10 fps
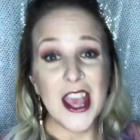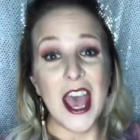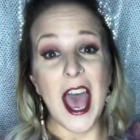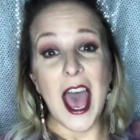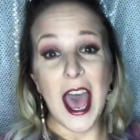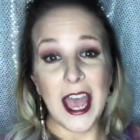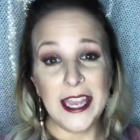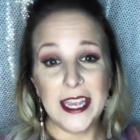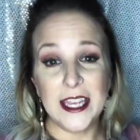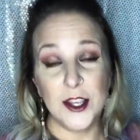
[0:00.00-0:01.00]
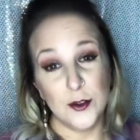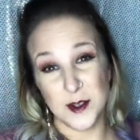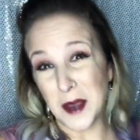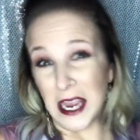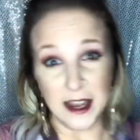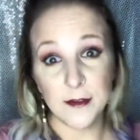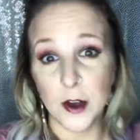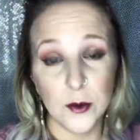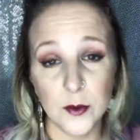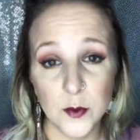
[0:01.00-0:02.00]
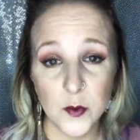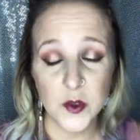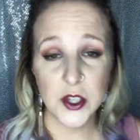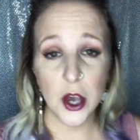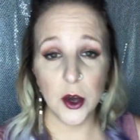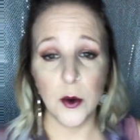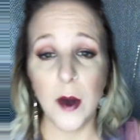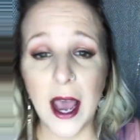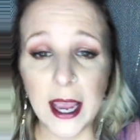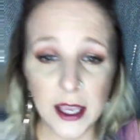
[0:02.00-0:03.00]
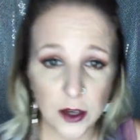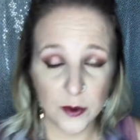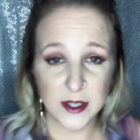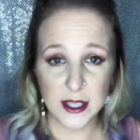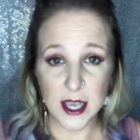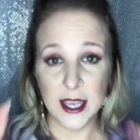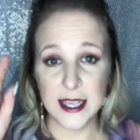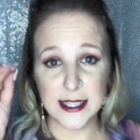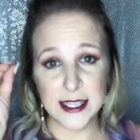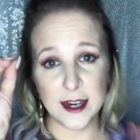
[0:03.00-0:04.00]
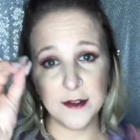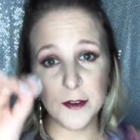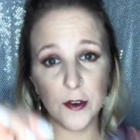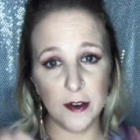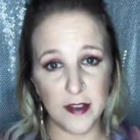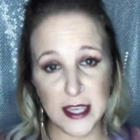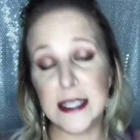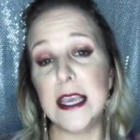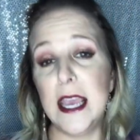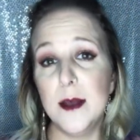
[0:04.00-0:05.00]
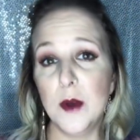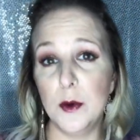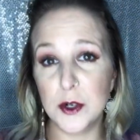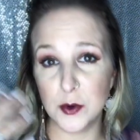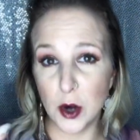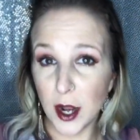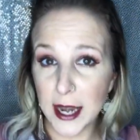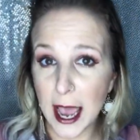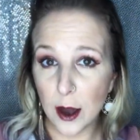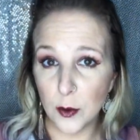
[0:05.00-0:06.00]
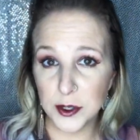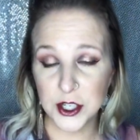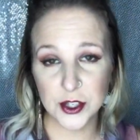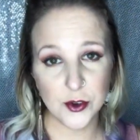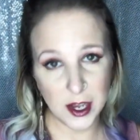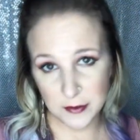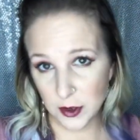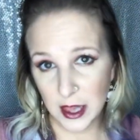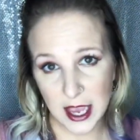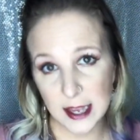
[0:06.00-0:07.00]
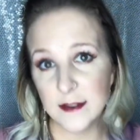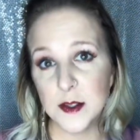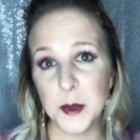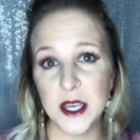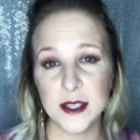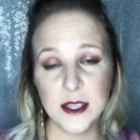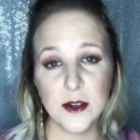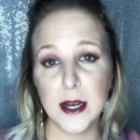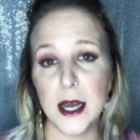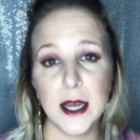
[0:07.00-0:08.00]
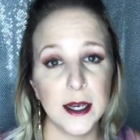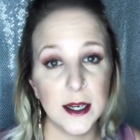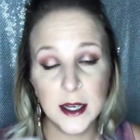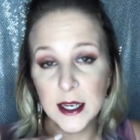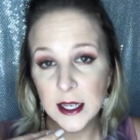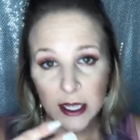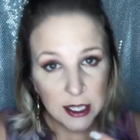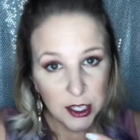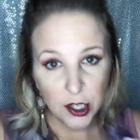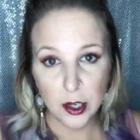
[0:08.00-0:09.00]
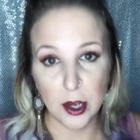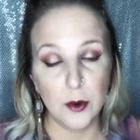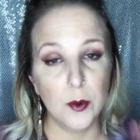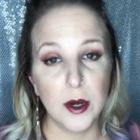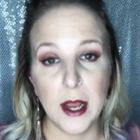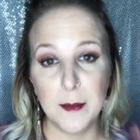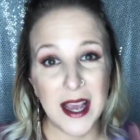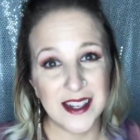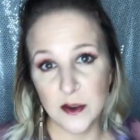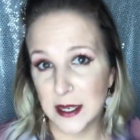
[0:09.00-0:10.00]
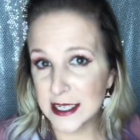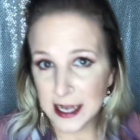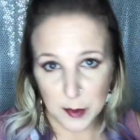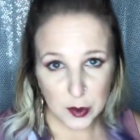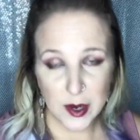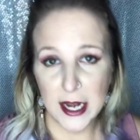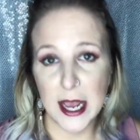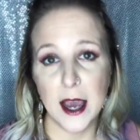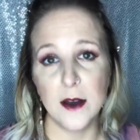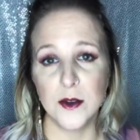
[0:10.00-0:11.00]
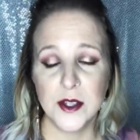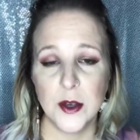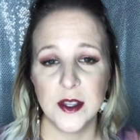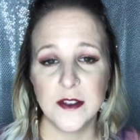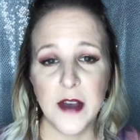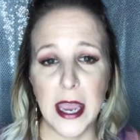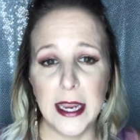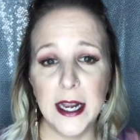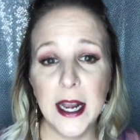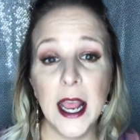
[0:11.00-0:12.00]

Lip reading: I use my iPhone. So I use, instead of the front facing camera, which we're on now, which is great for lives because they're not, you know, I'm not doing a demo right now, so it's fine.